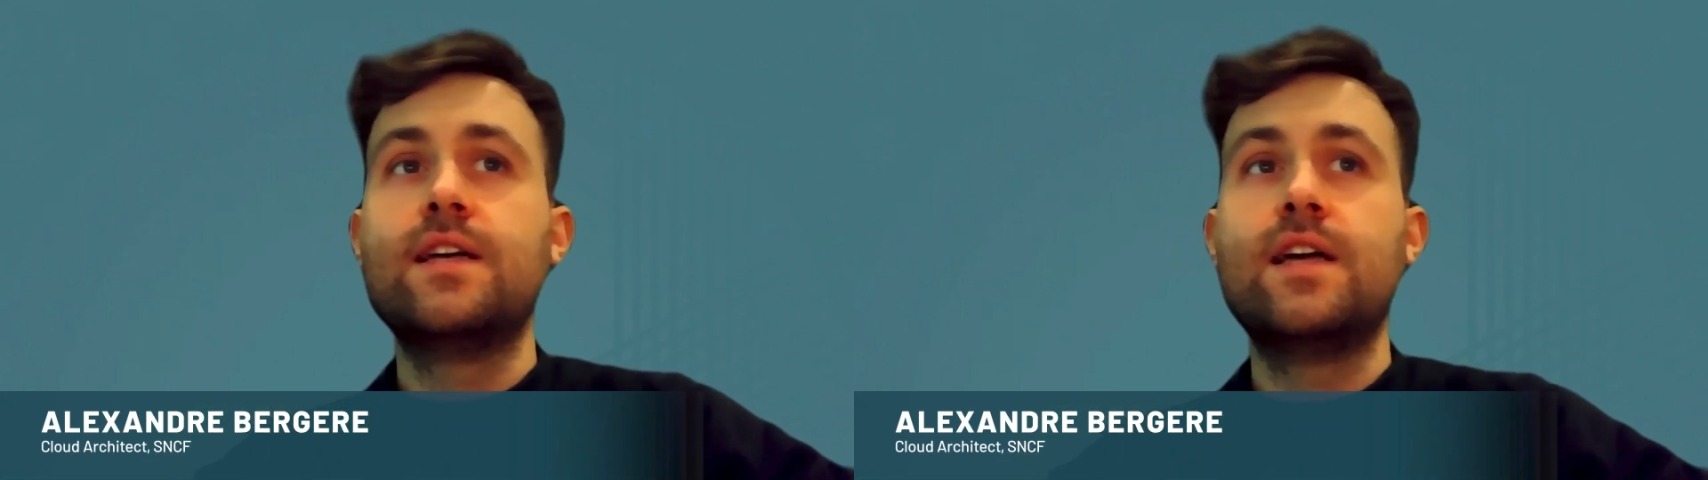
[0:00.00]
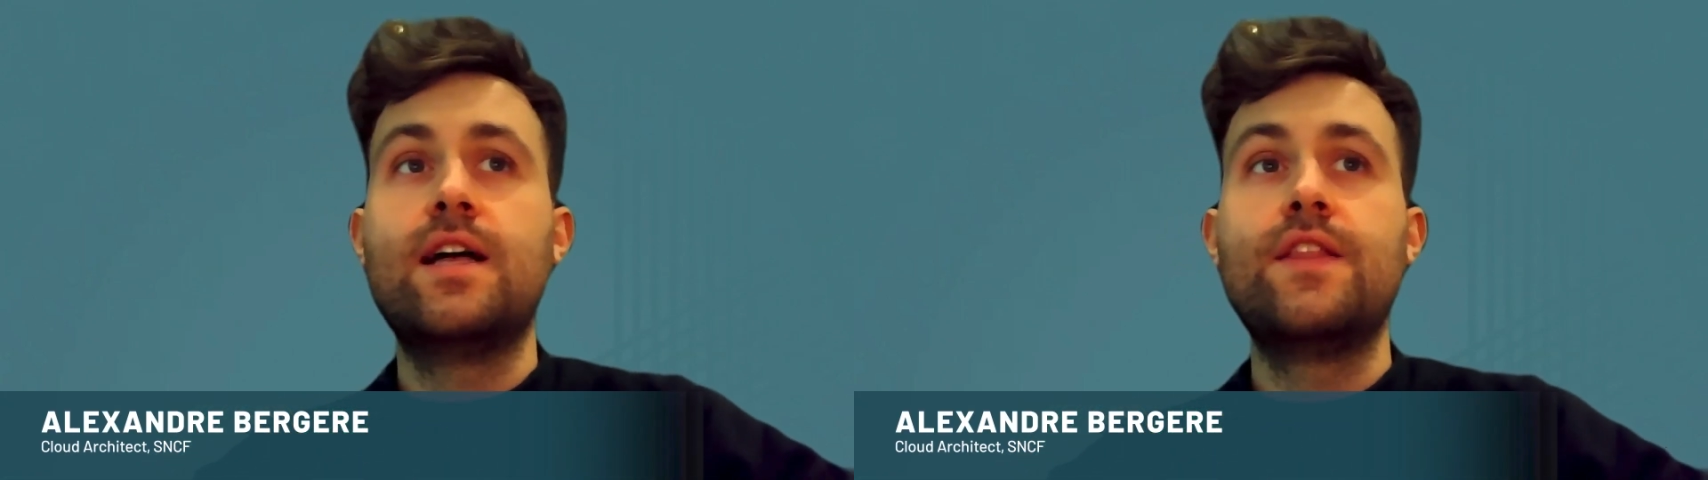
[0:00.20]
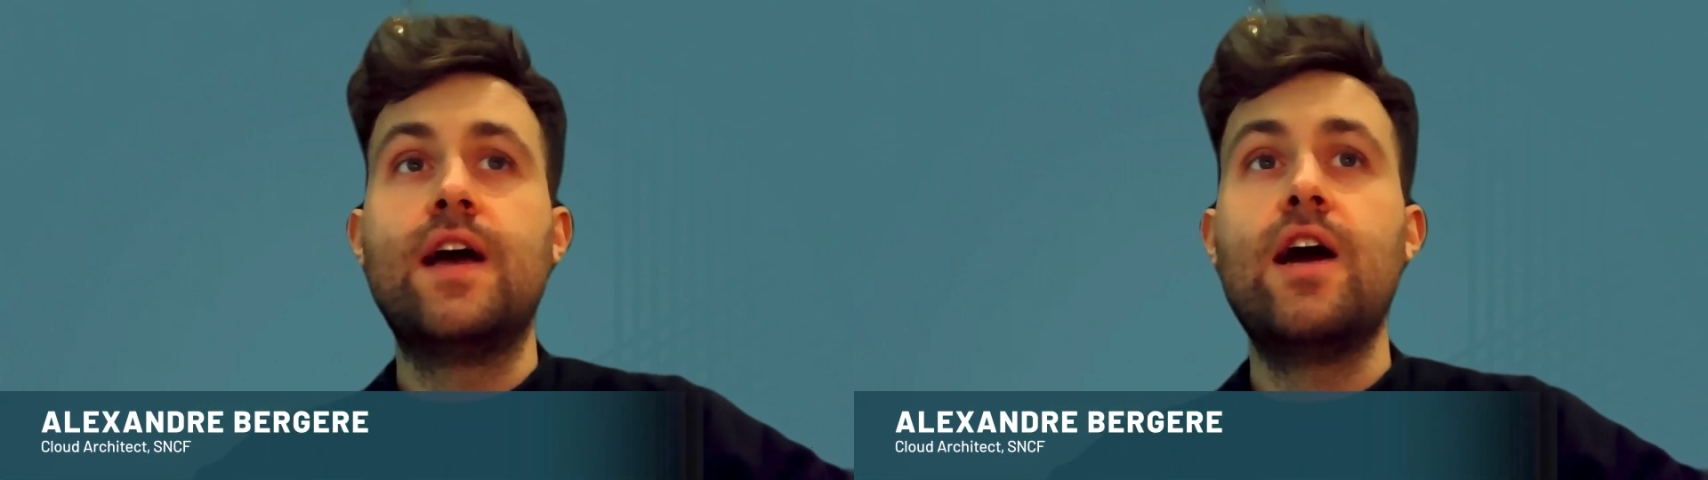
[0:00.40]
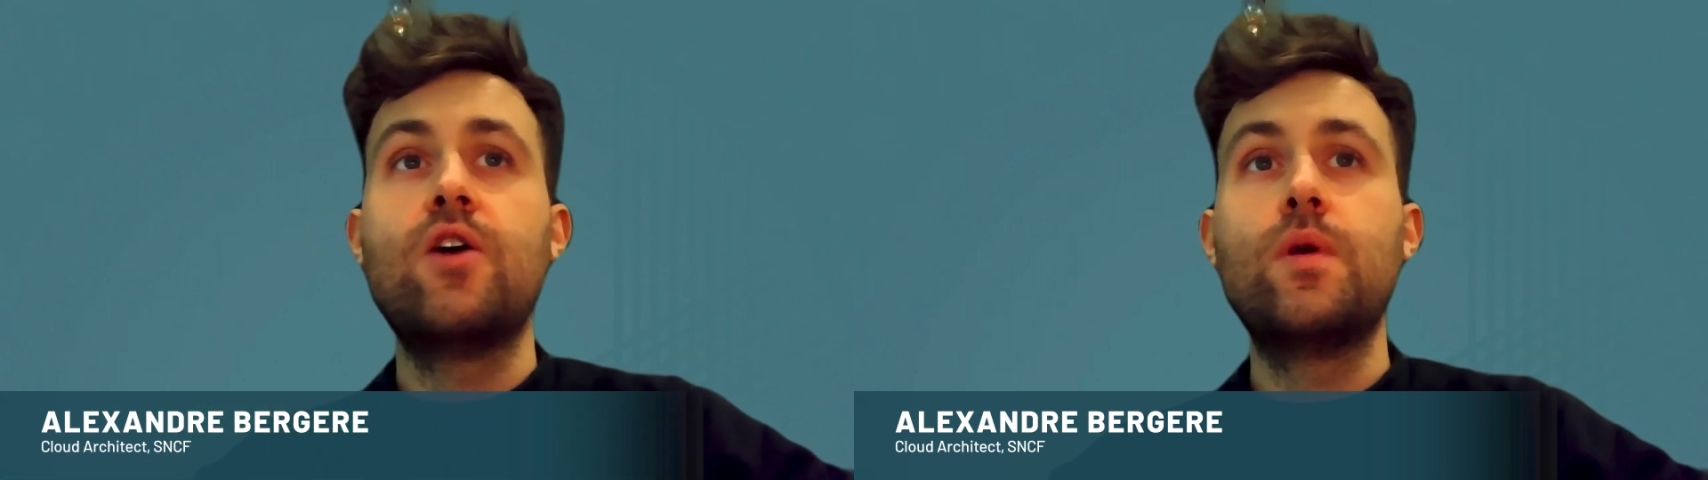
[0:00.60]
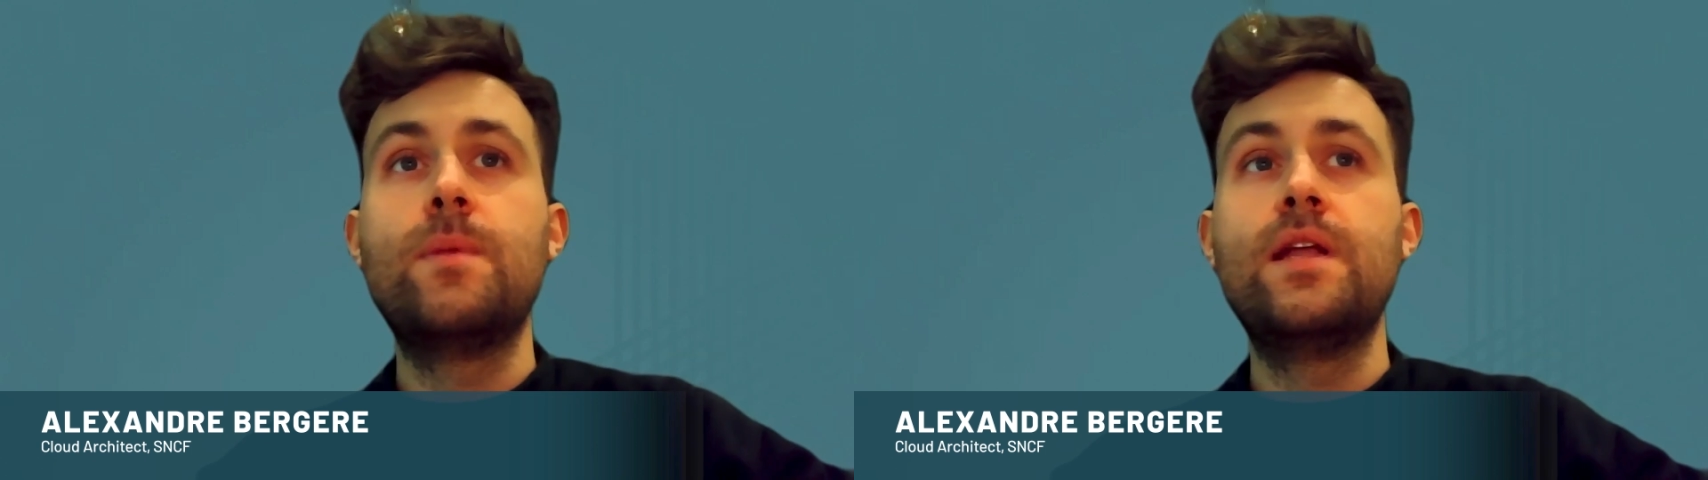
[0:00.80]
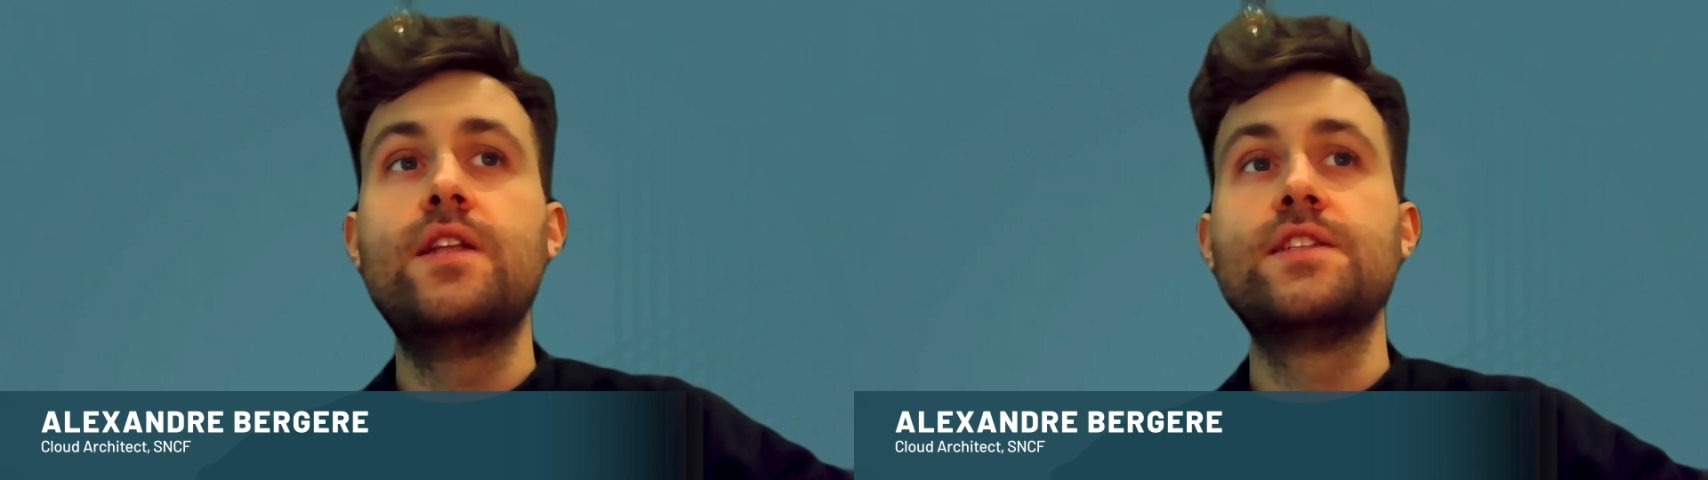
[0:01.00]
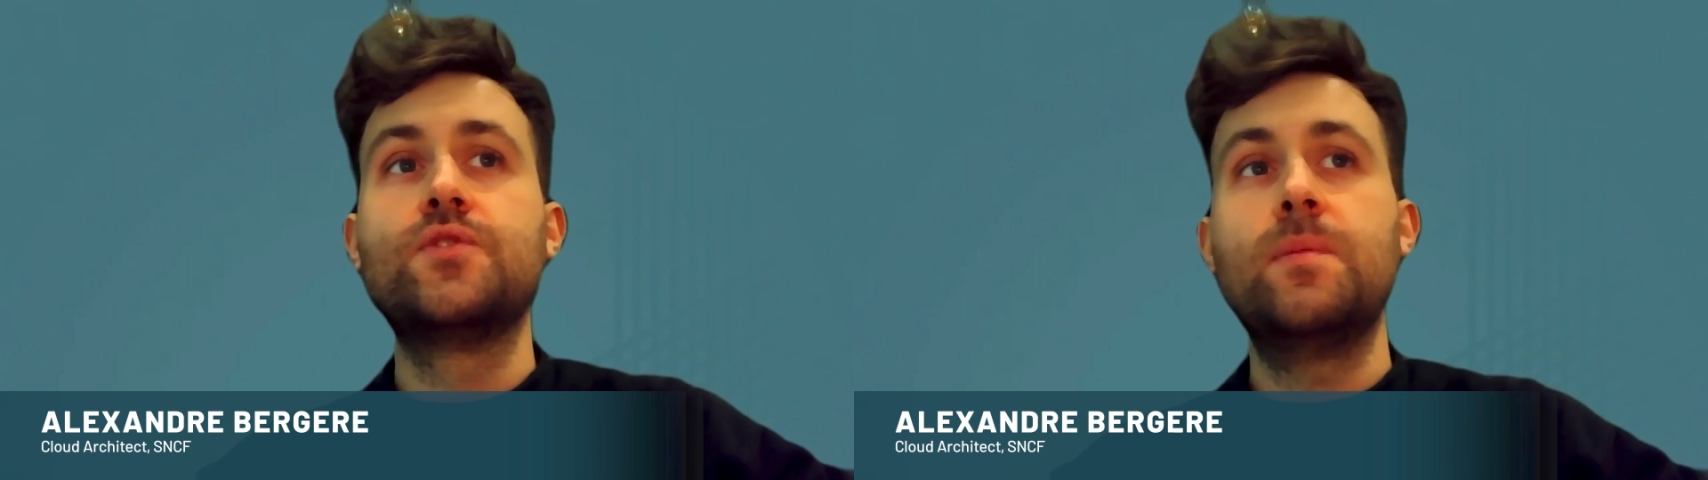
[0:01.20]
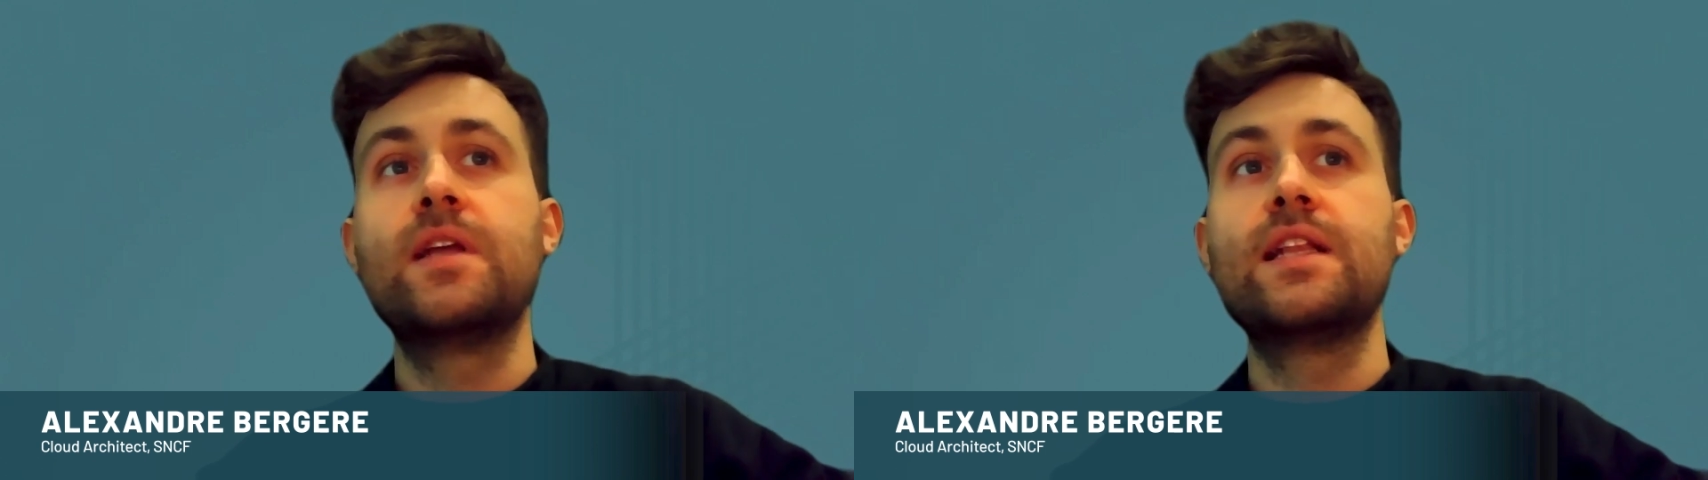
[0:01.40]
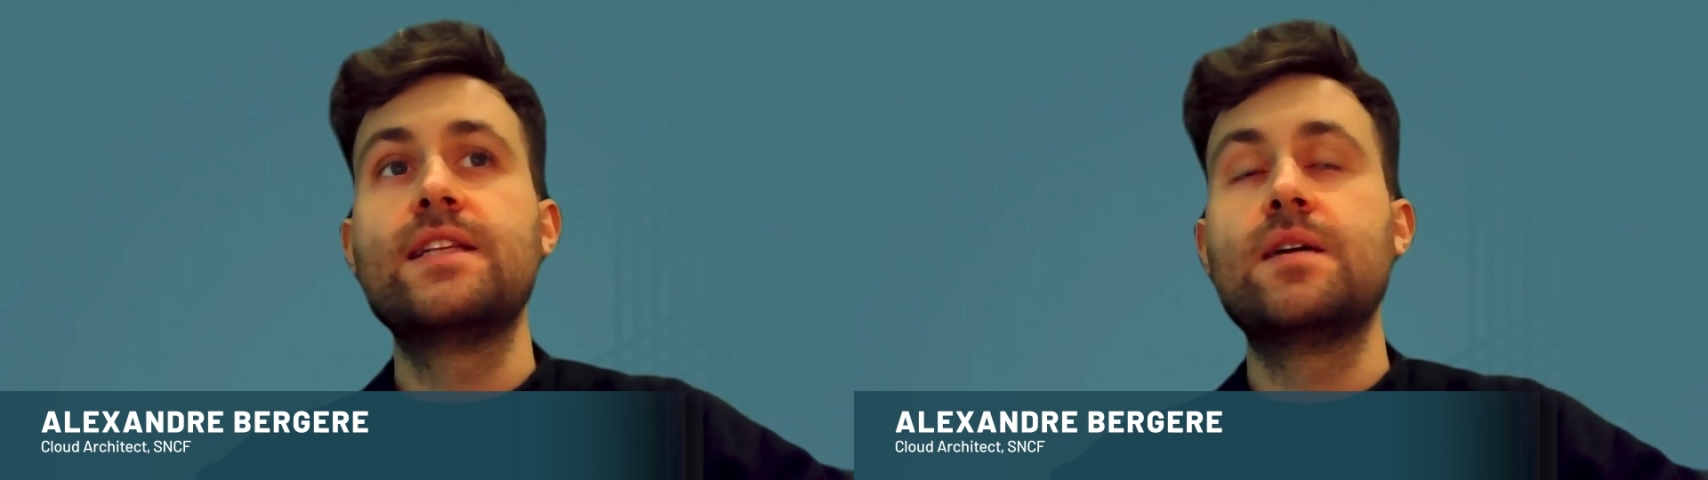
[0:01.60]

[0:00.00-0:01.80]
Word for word: and how we build a streaming data